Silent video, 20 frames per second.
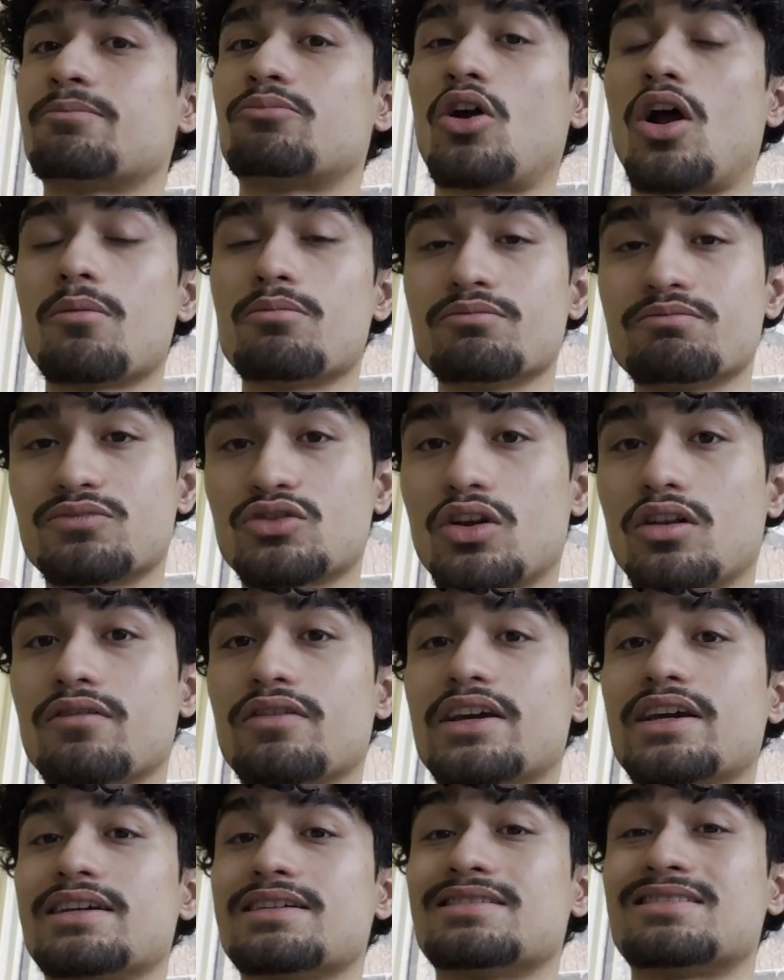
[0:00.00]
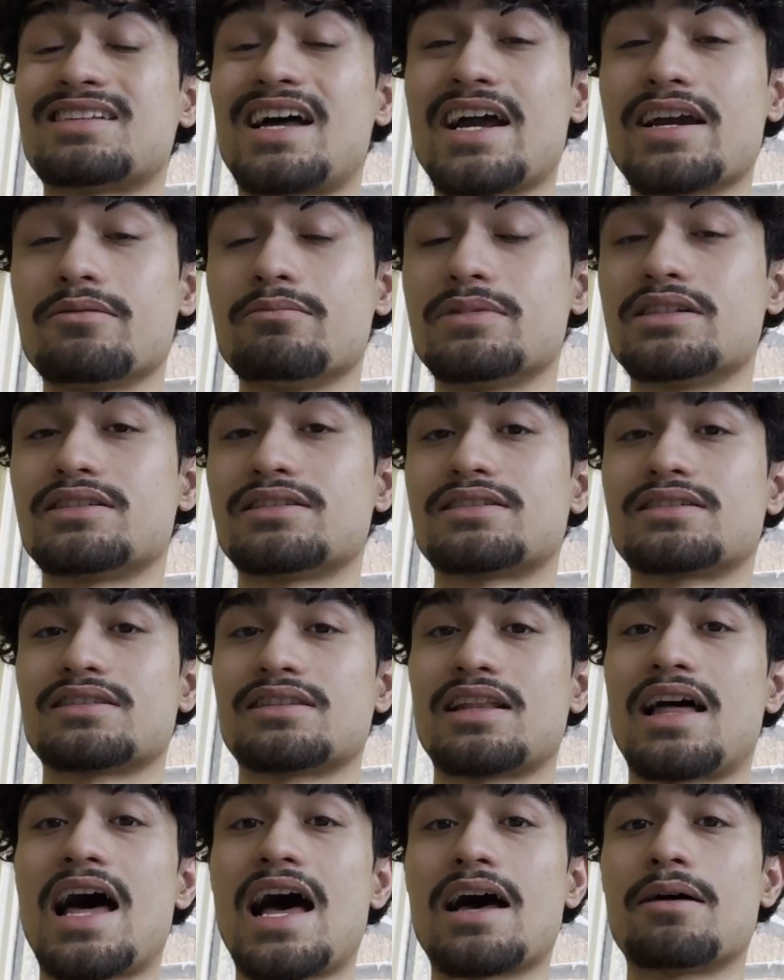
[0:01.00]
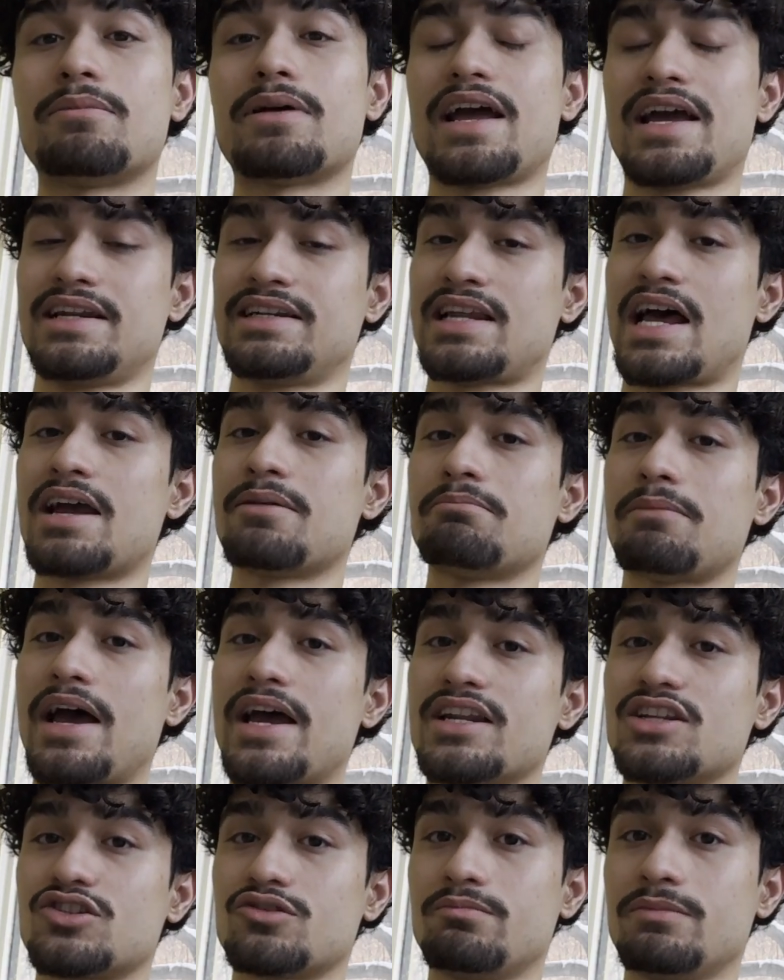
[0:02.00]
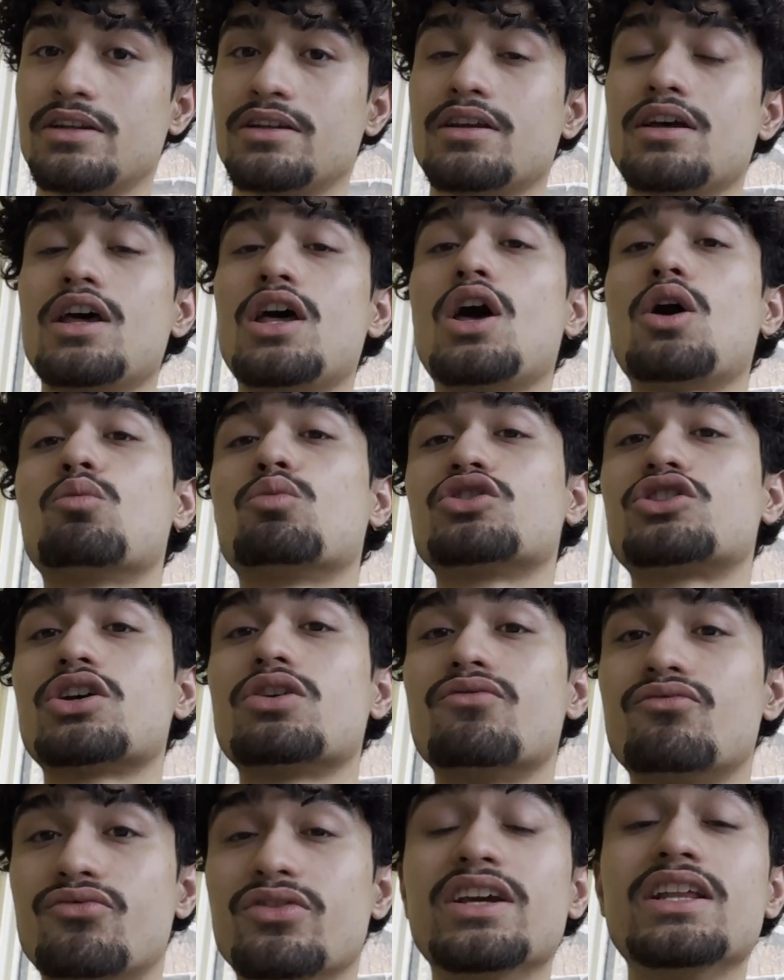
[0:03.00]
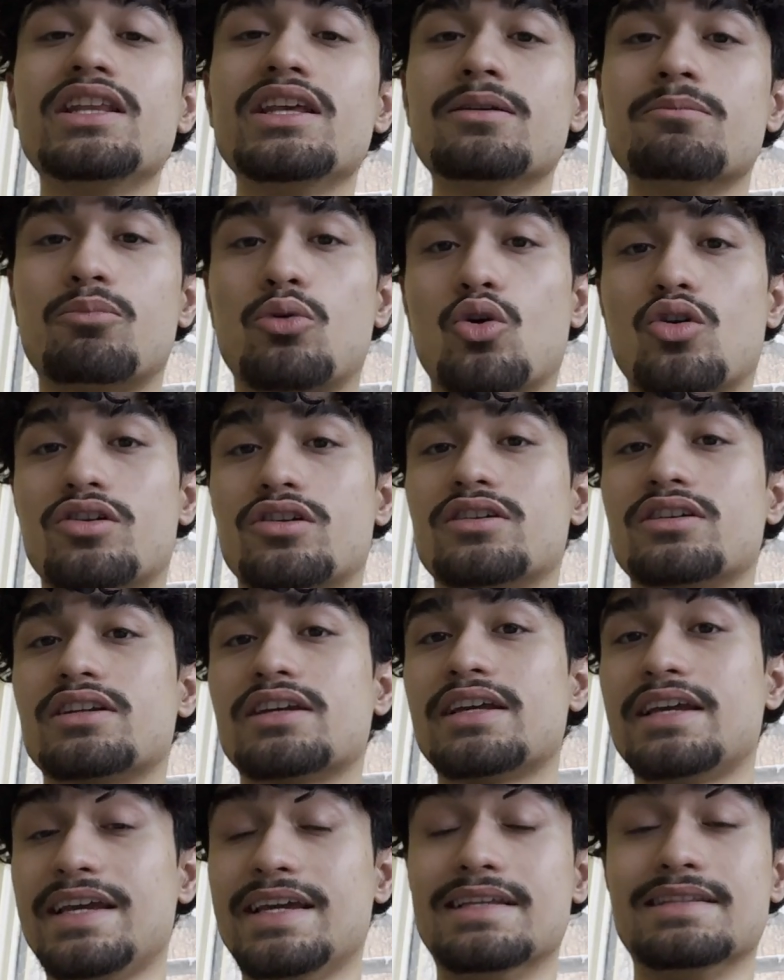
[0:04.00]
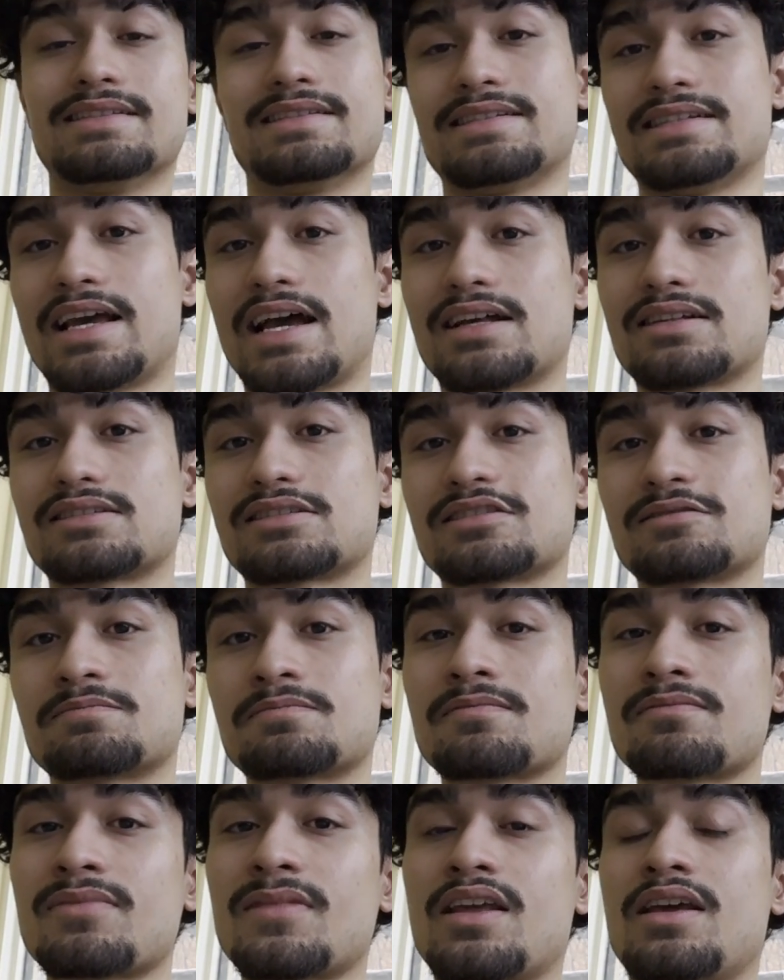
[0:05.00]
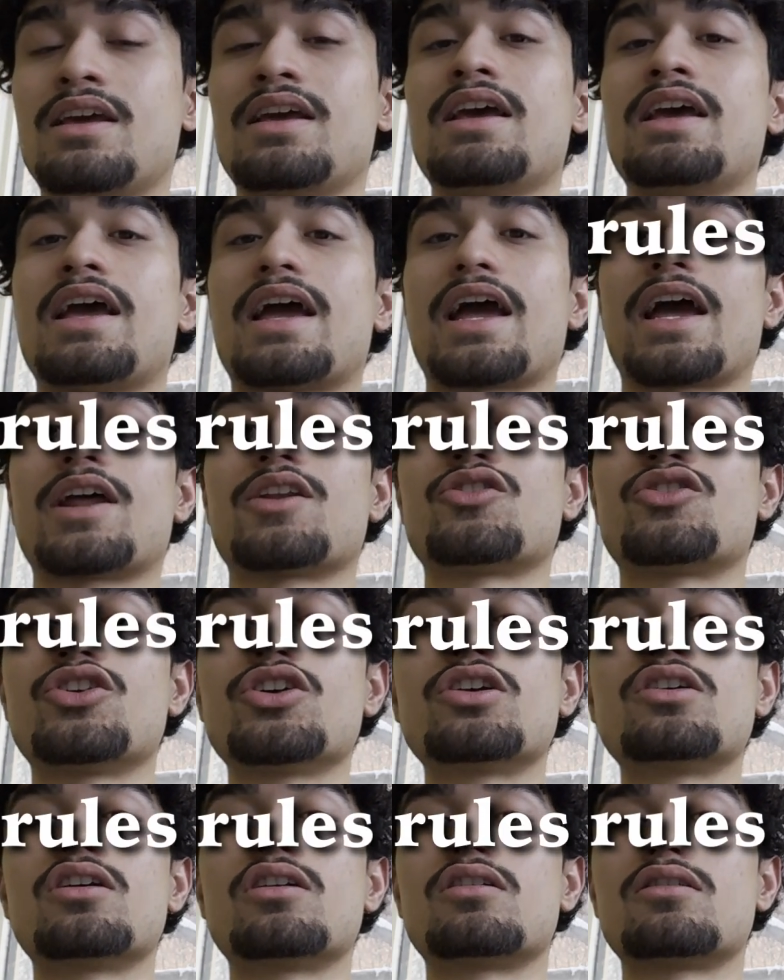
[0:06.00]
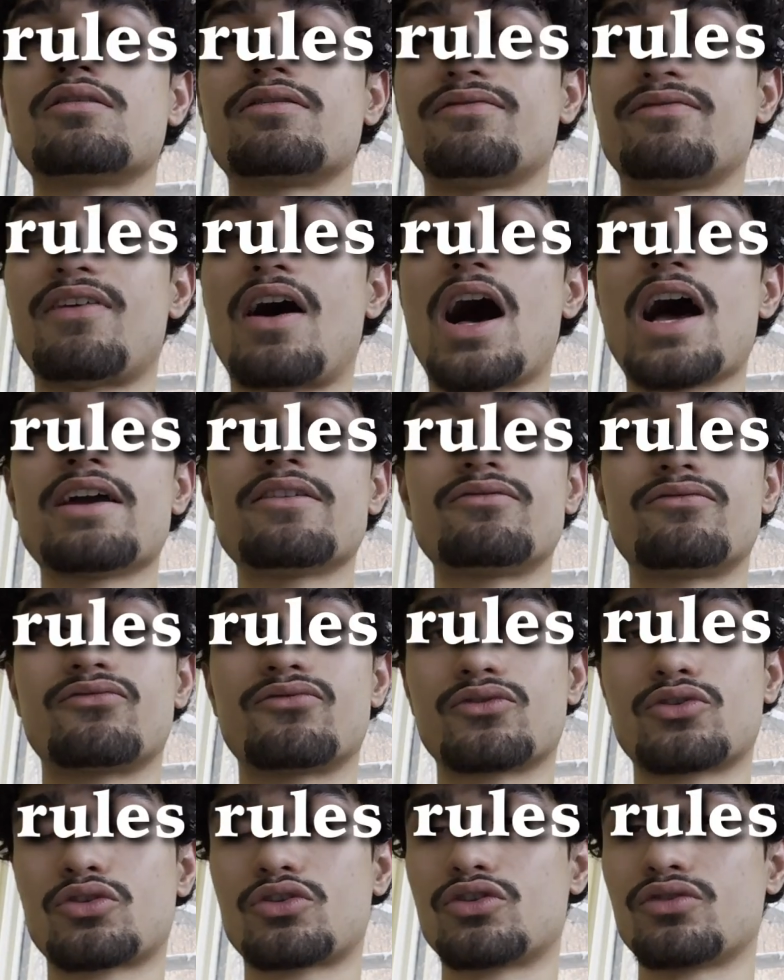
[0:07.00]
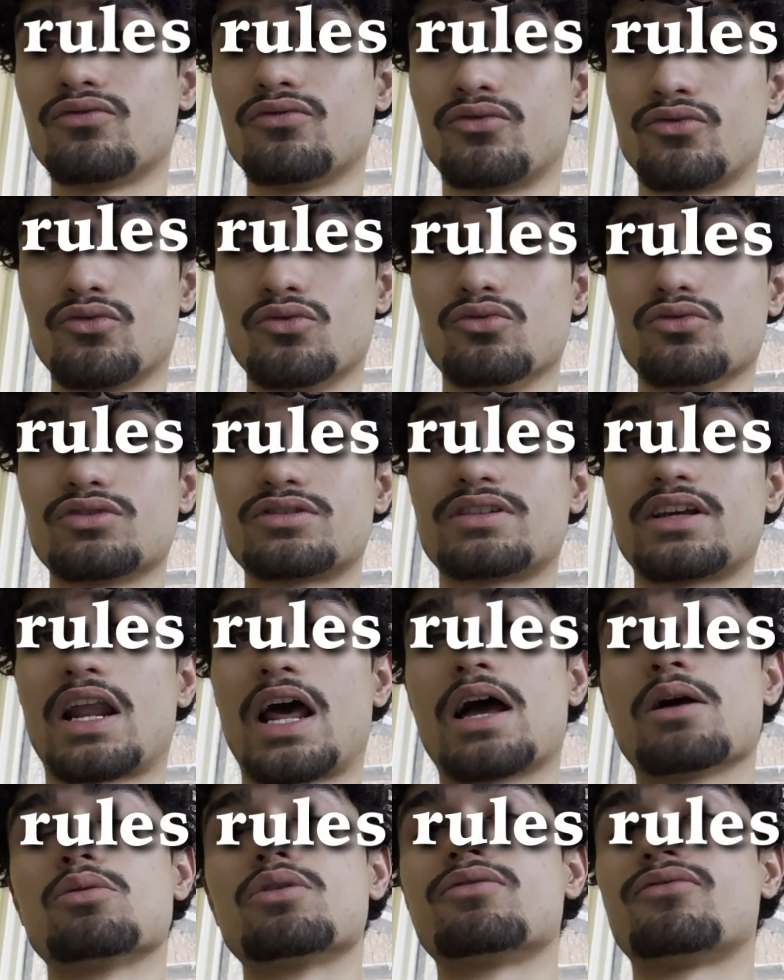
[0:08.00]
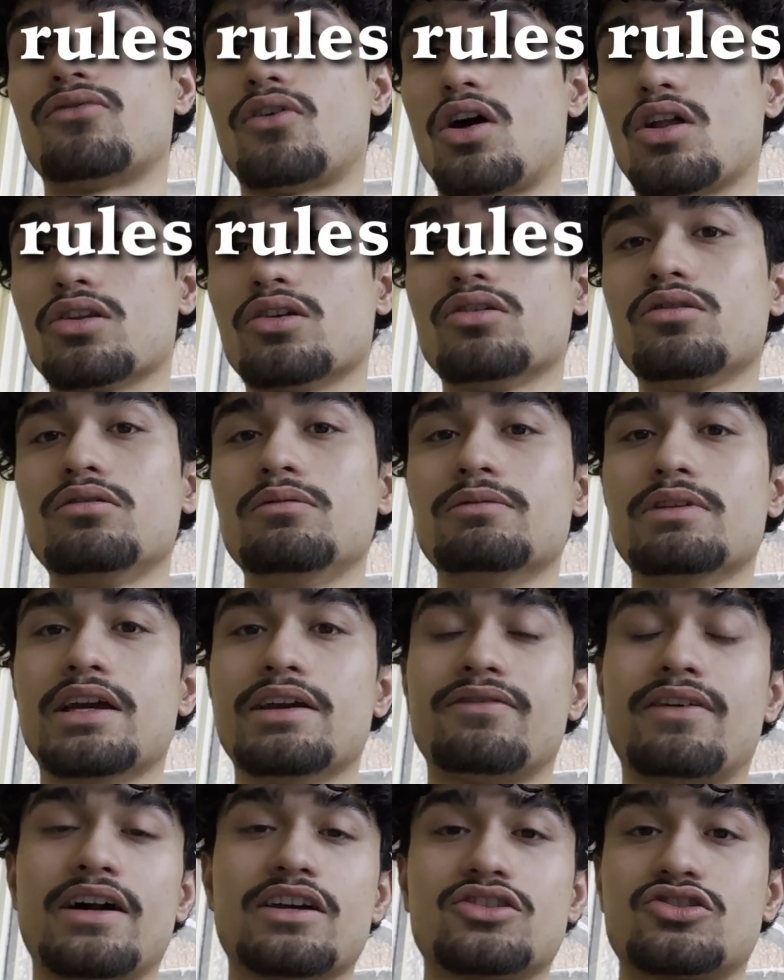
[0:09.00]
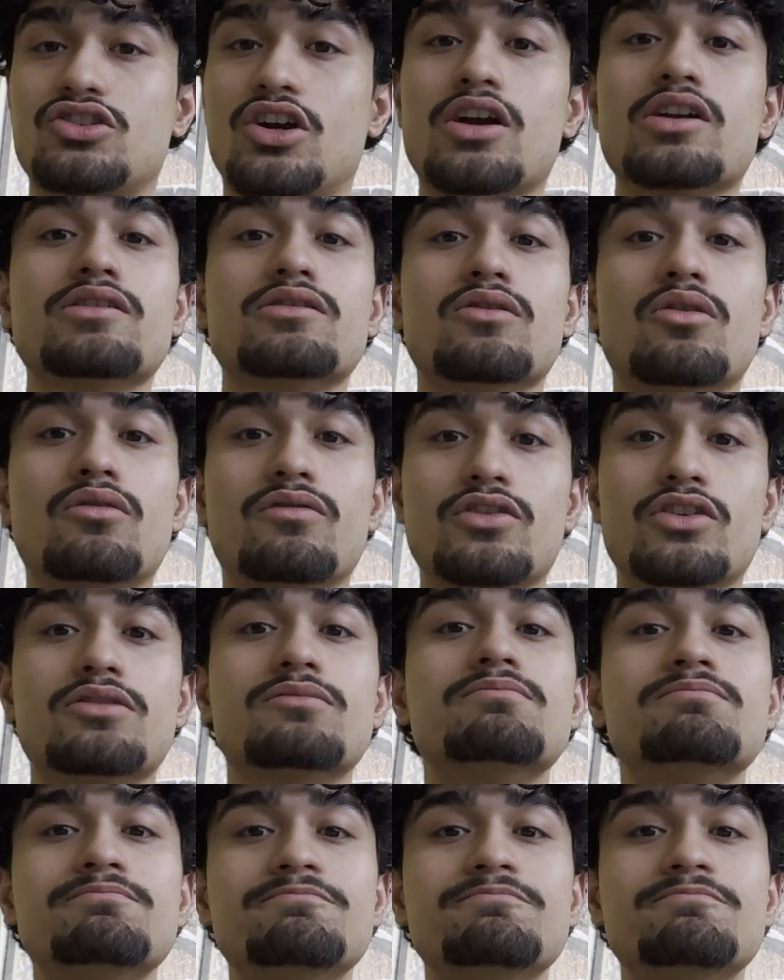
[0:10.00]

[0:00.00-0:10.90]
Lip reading: problem solving, assignments, lab, and time management, which are really important in CS. And here are 5 rules that I would follow if I started over.